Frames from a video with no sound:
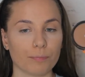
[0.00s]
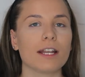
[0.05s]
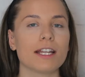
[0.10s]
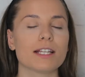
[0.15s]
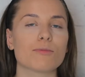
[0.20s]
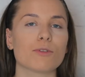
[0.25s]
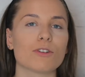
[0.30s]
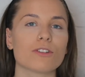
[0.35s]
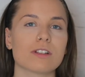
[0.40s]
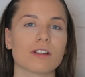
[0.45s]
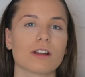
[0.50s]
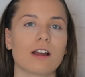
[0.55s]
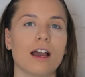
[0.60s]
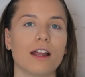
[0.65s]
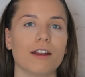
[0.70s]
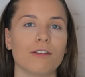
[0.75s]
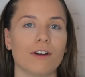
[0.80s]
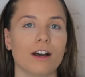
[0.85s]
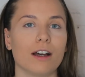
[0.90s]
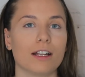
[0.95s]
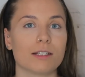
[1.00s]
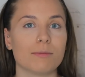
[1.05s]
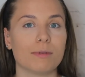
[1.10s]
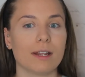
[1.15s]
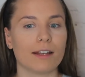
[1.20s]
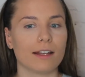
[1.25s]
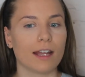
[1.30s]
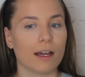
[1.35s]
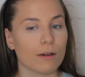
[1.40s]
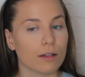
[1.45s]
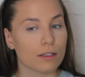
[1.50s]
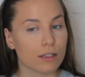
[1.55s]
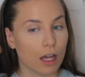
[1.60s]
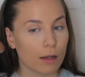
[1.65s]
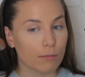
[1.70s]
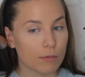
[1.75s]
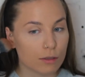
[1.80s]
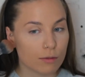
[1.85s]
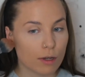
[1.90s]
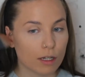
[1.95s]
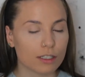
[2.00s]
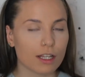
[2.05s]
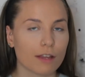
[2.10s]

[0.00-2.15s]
Mine is bronzer, kind of hard to blend out at times as well,